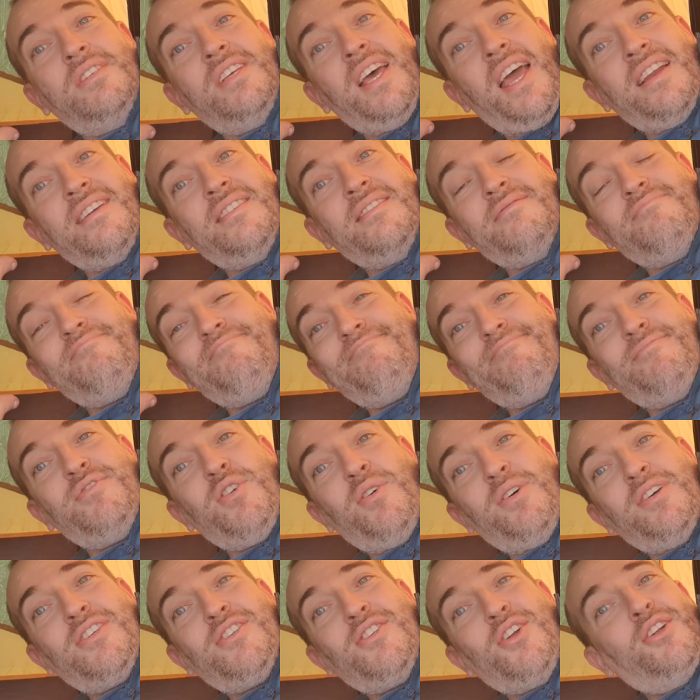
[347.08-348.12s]
tent, so
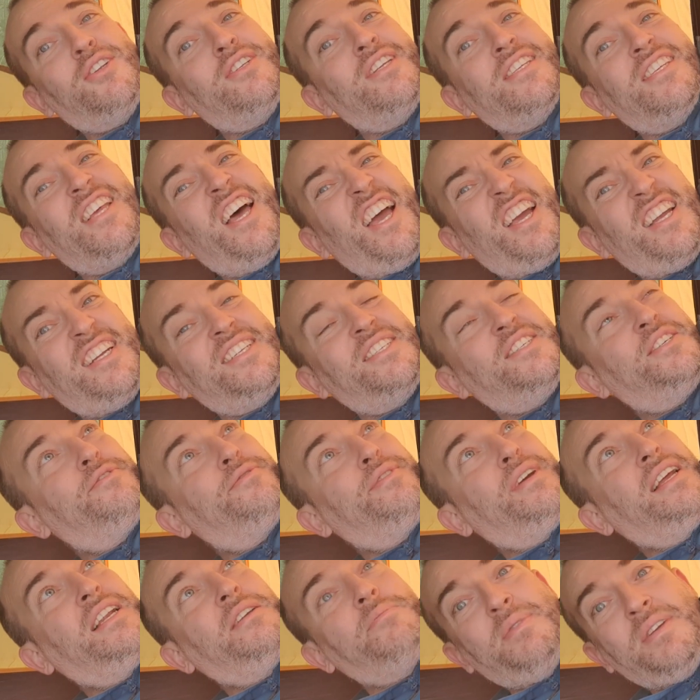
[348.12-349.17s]
it's not designed to
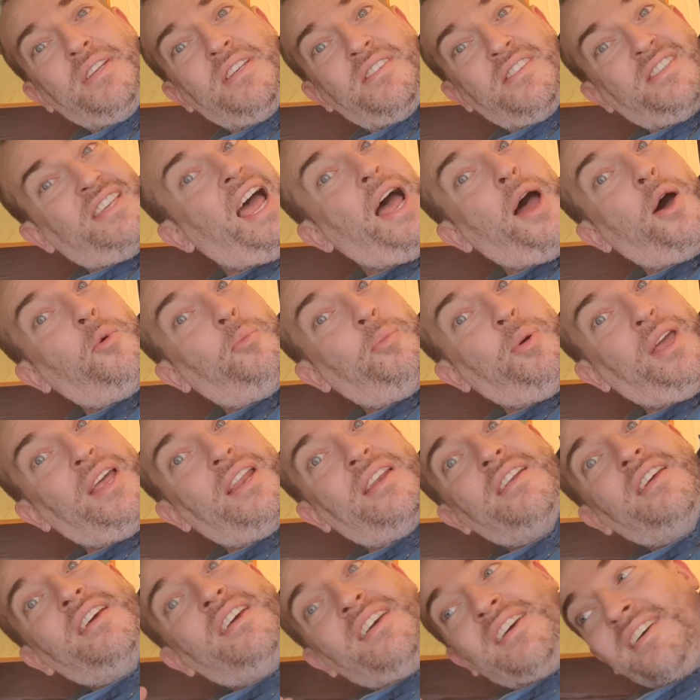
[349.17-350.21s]
really be sat up in.
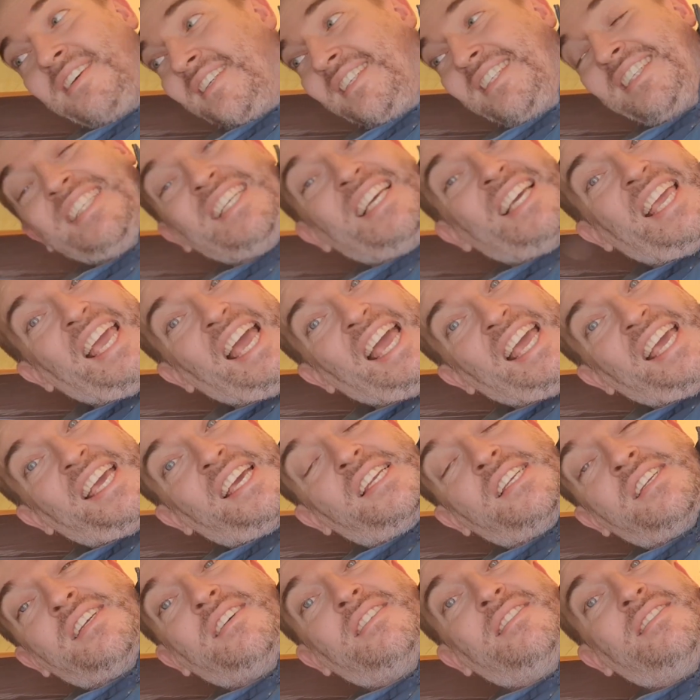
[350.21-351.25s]
You get
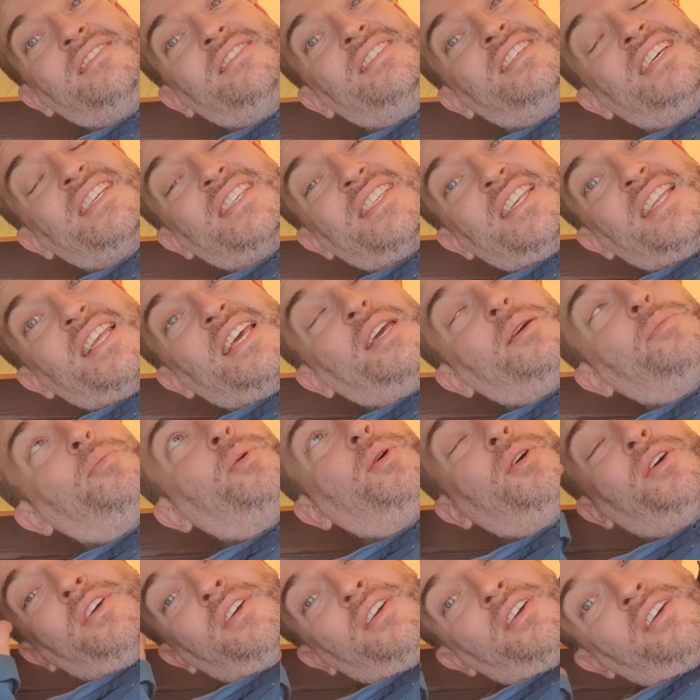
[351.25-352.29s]
in, you sleep,
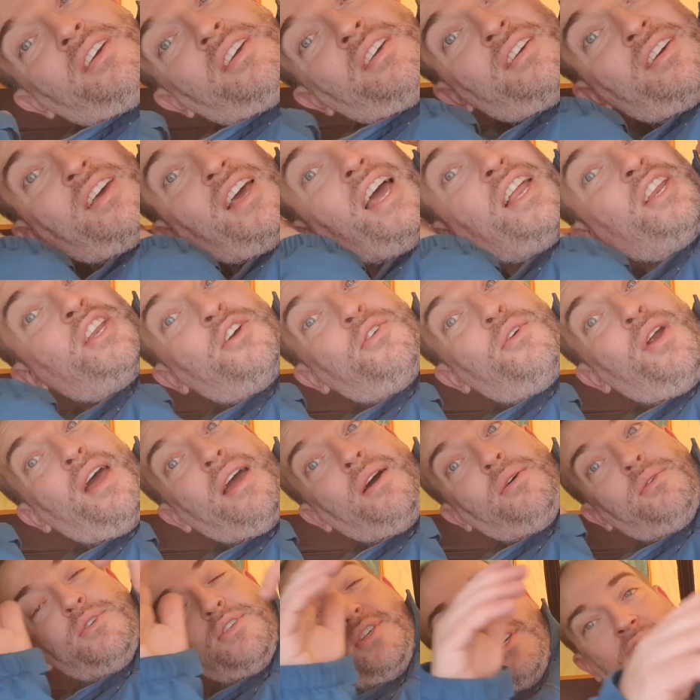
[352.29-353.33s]
and you're
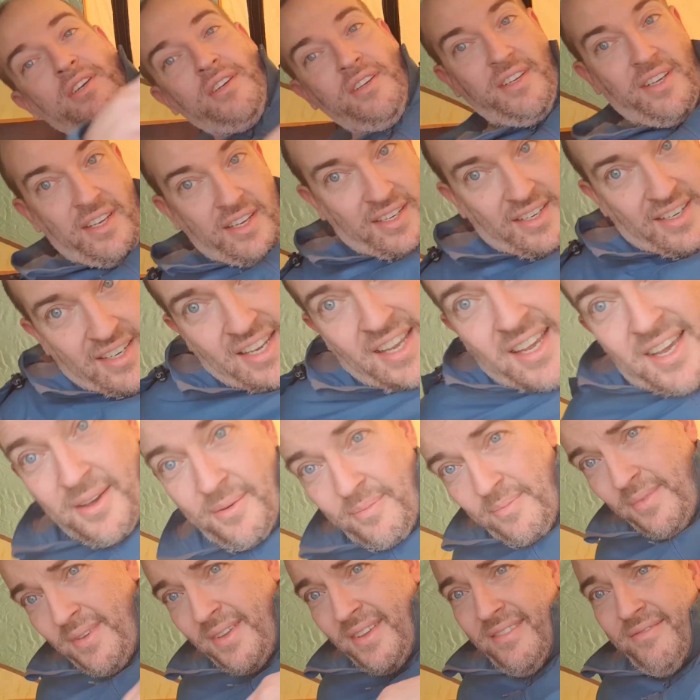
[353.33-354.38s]
out.
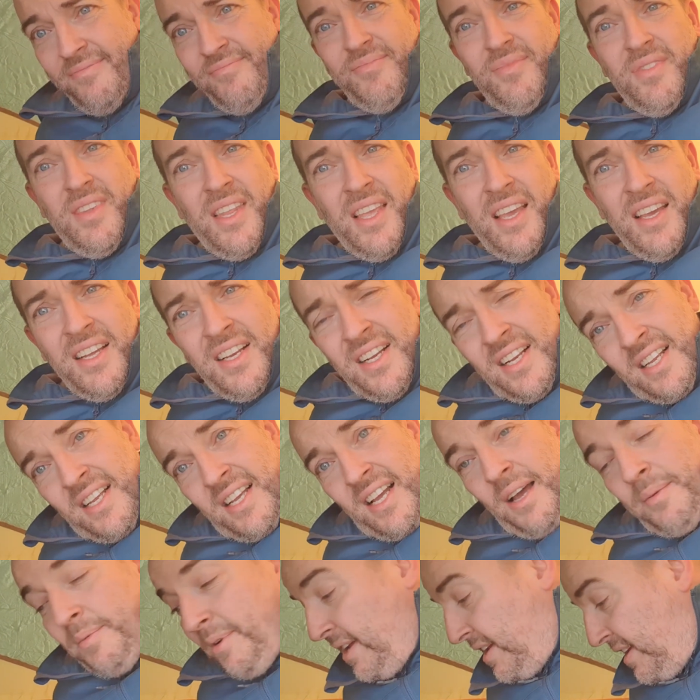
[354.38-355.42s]
I
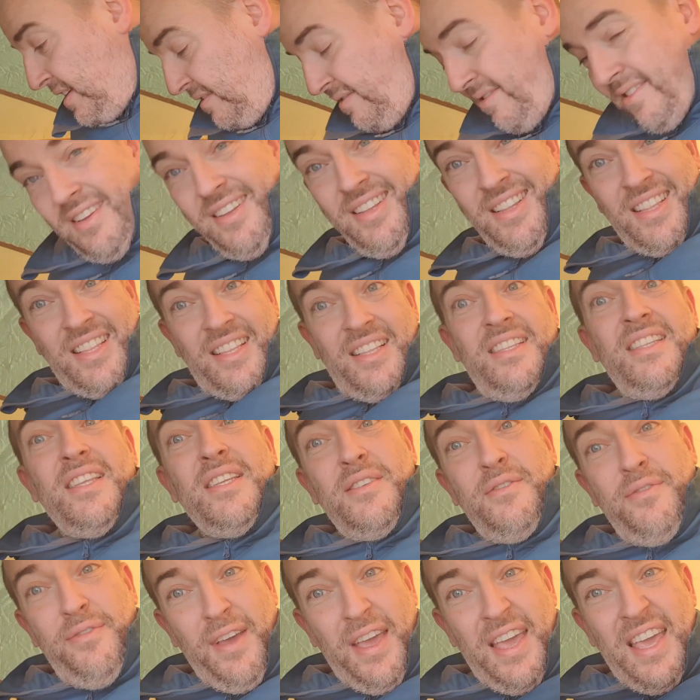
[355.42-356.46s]
mean, there's
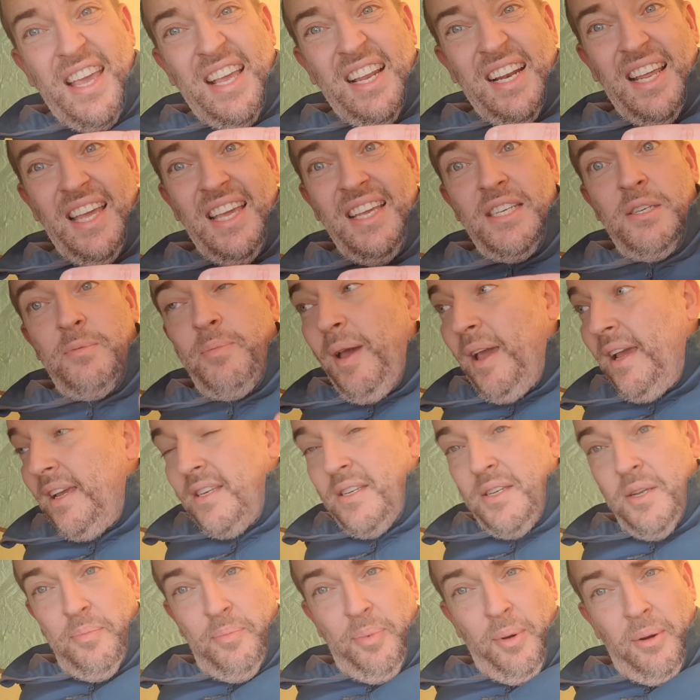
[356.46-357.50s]
vaguely space
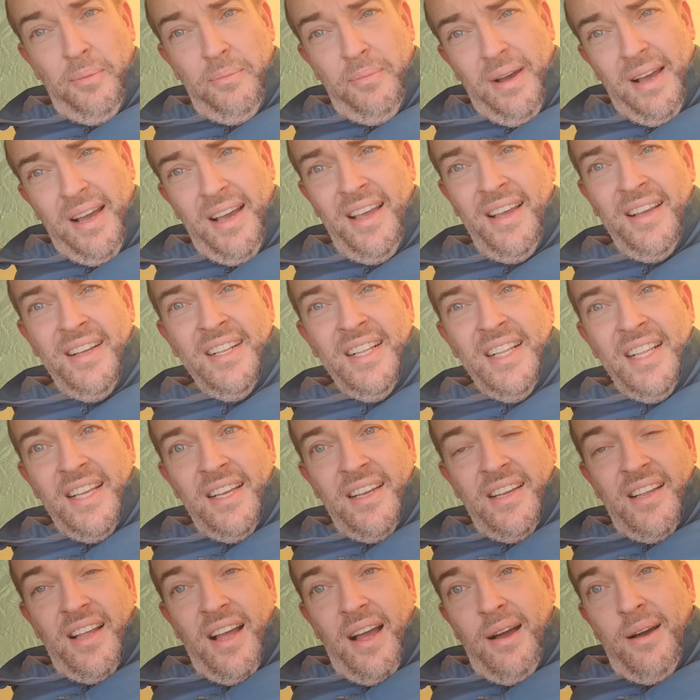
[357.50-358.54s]
to put my
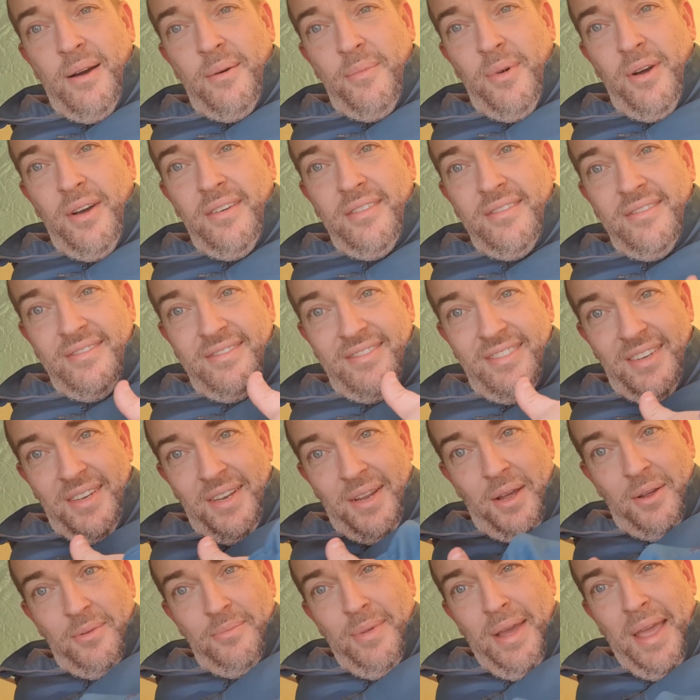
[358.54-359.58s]
arm
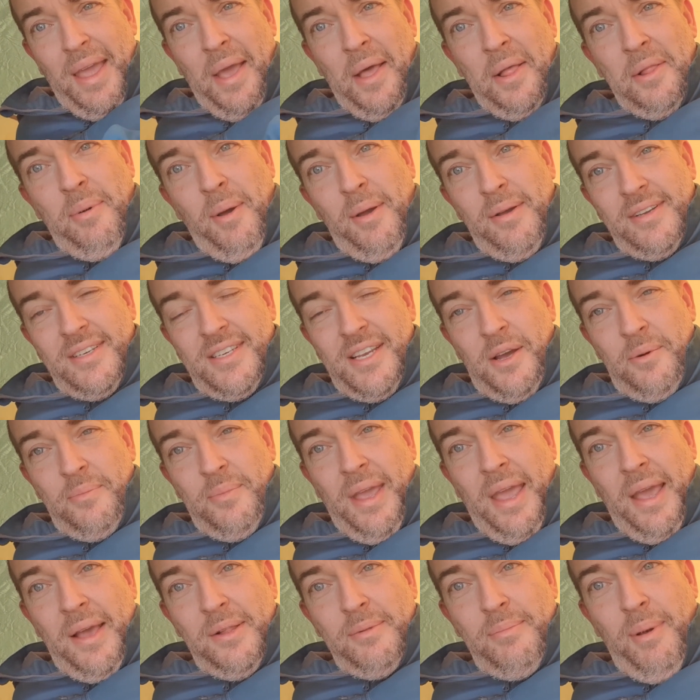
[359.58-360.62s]
on my elbow, sit on
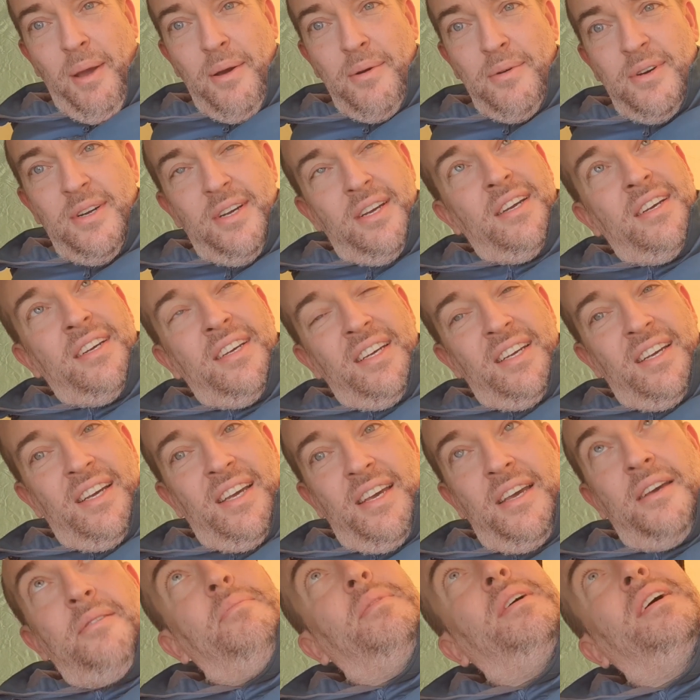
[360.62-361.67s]
my elbow,
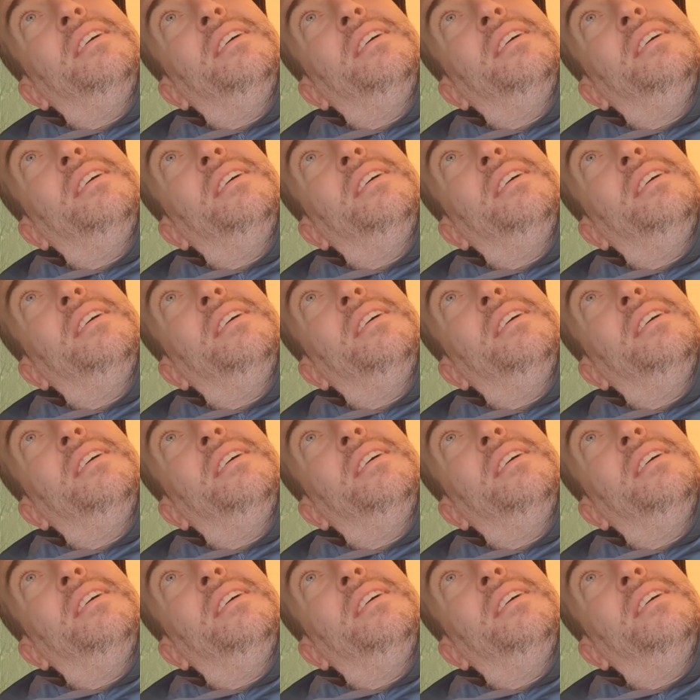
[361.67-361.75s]
and